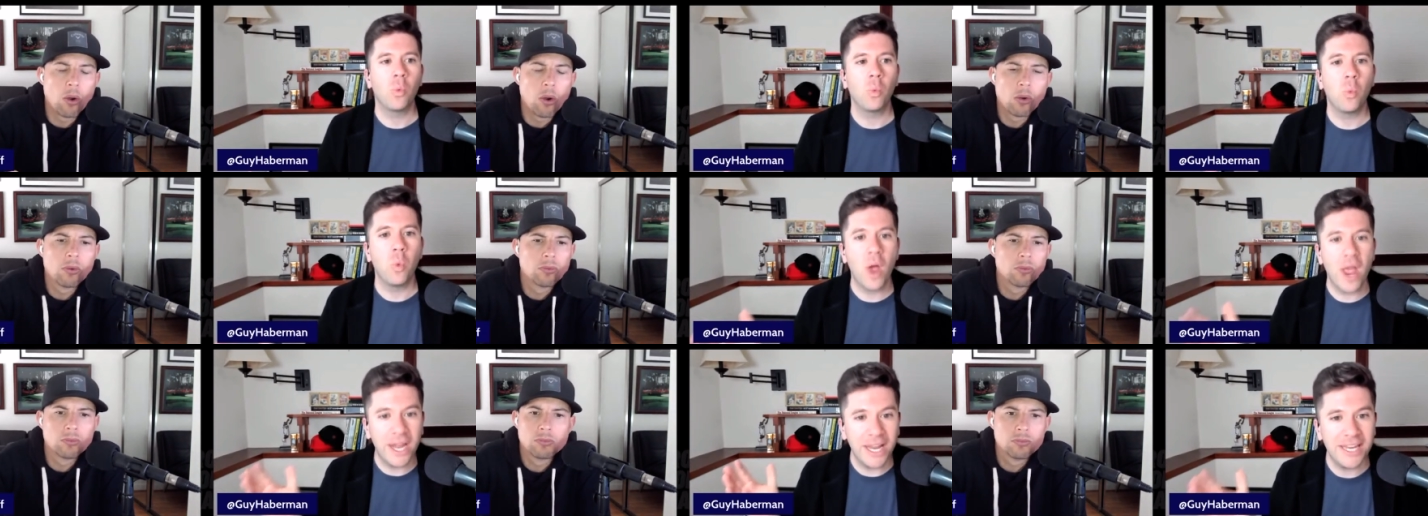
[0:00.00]

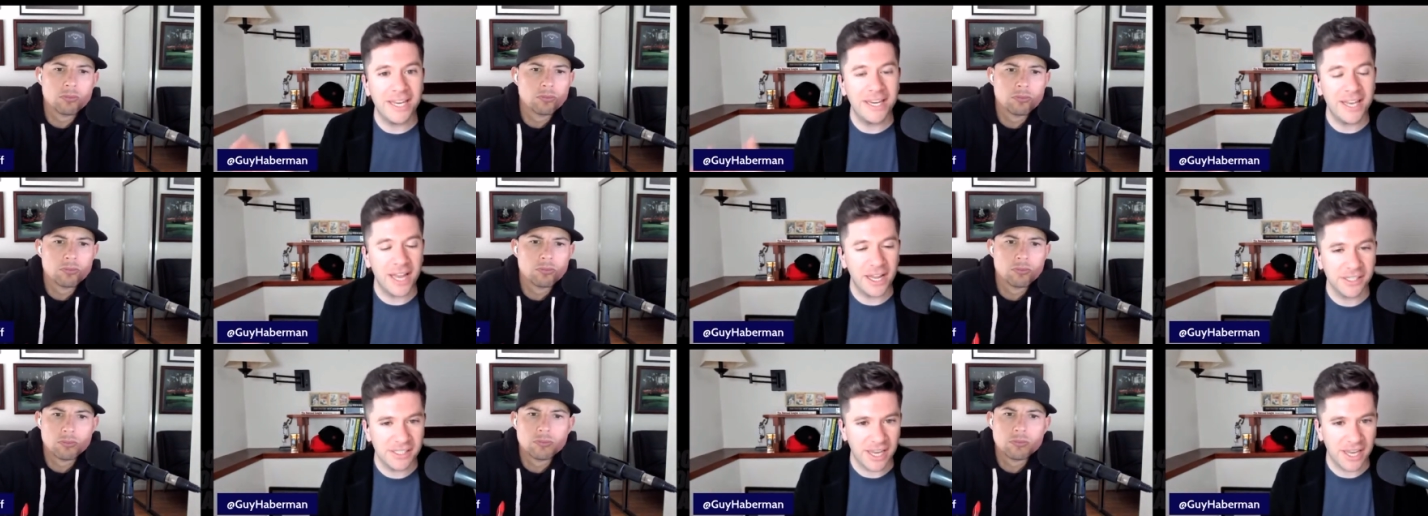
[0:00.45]
Speaker 1: When
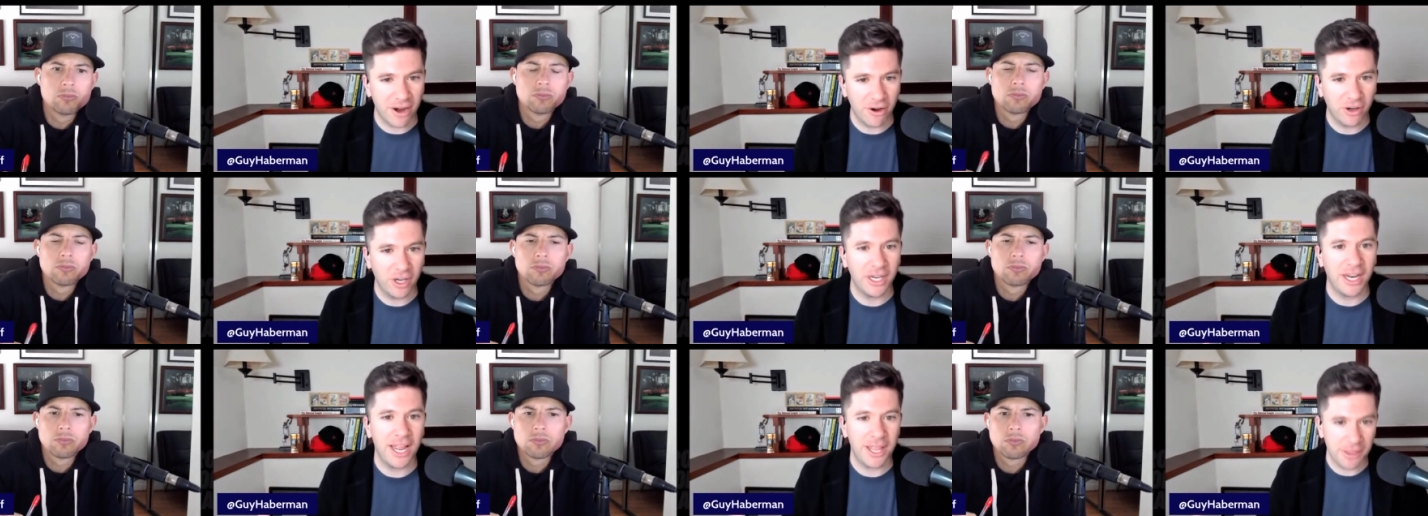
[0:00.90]
he does
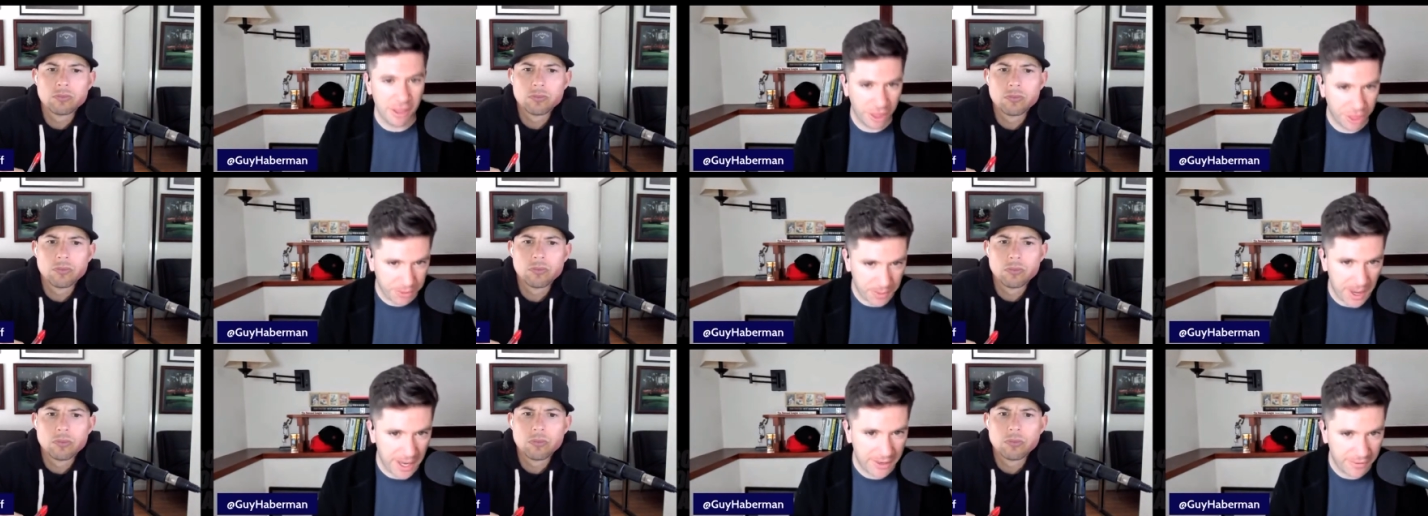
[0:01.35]
carry it, and
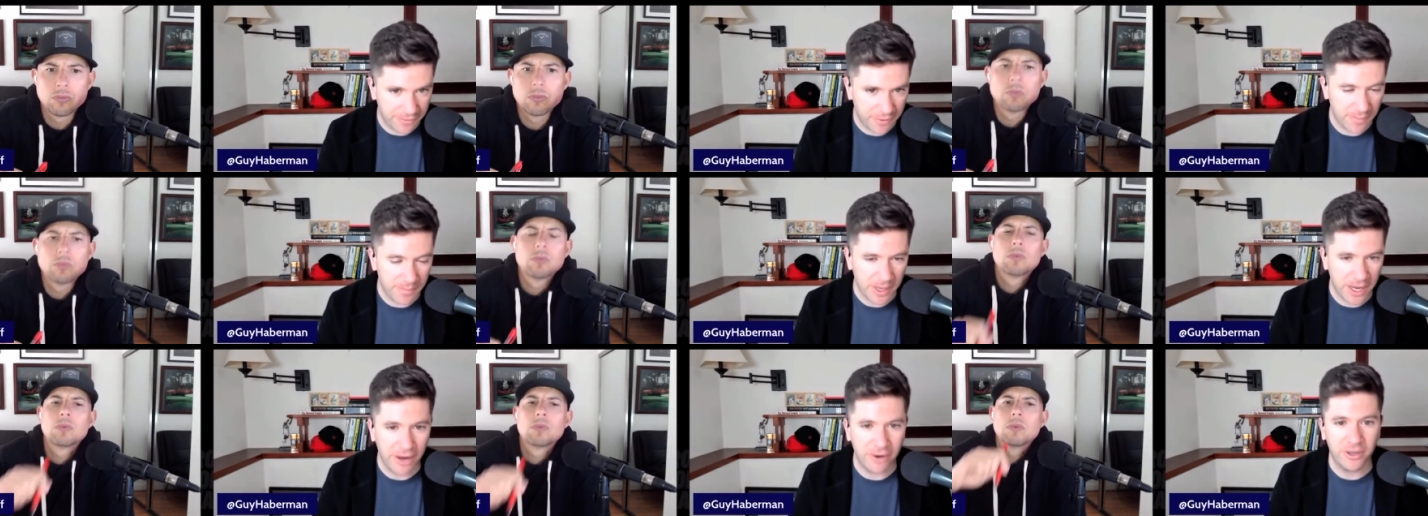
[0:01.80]
the threat of
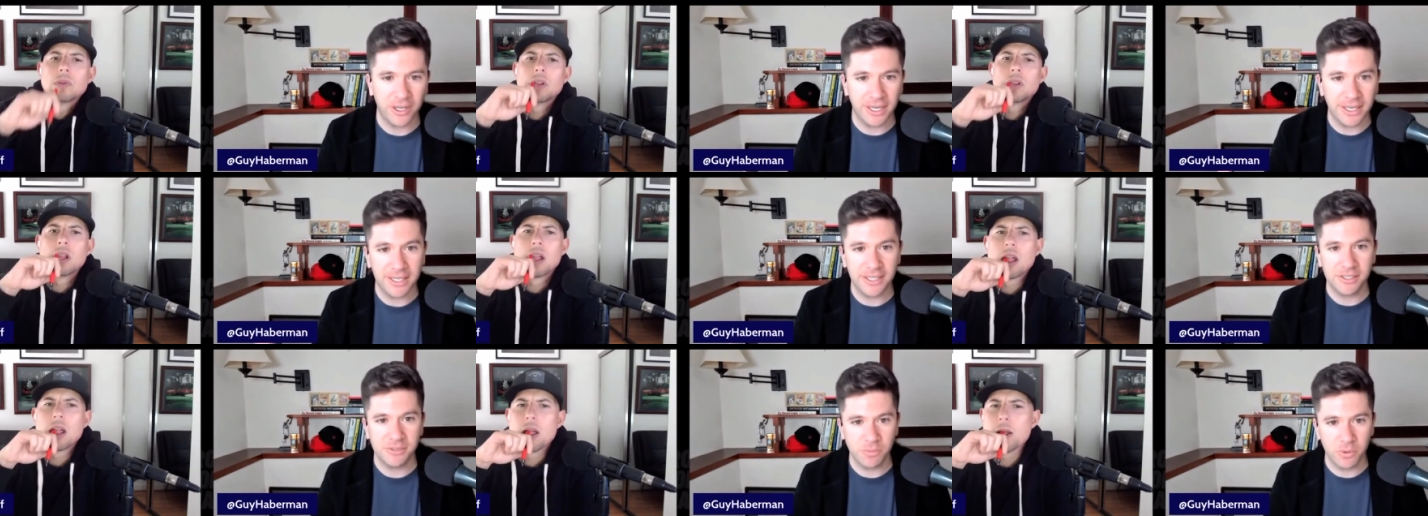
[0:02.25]
him
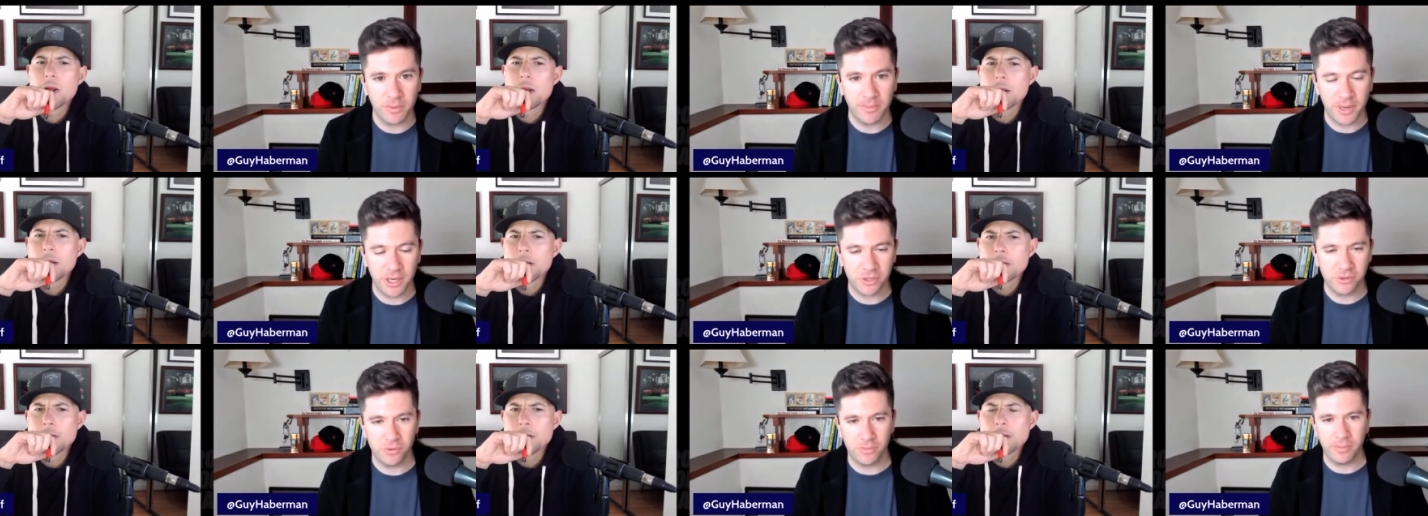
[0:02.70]
carrying it is what
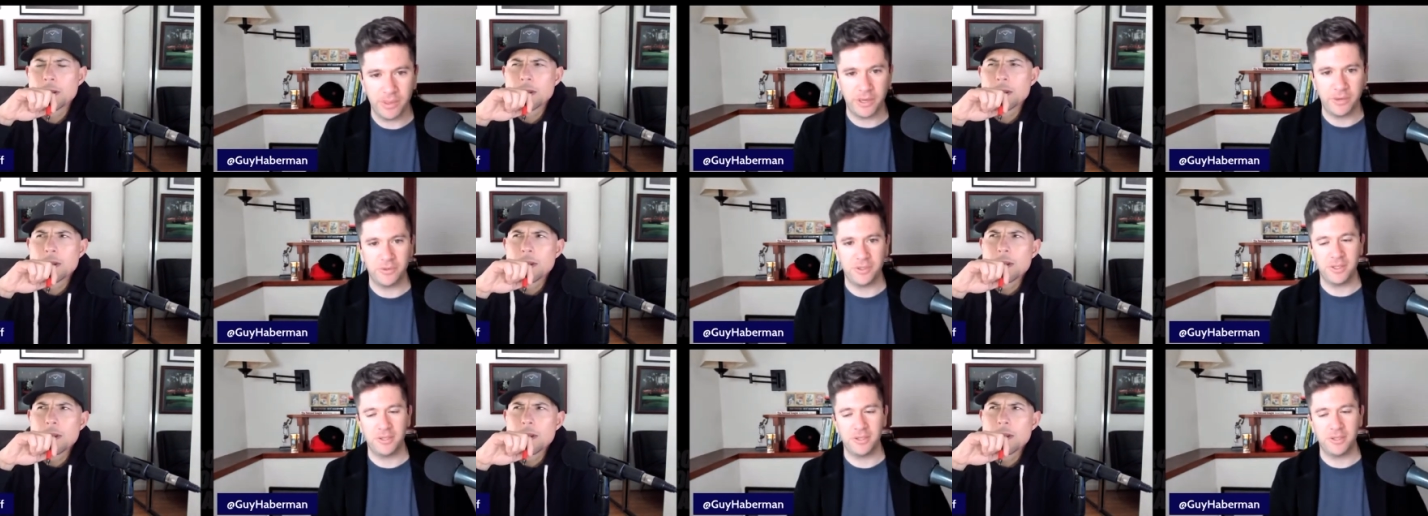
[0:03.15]
makes you a better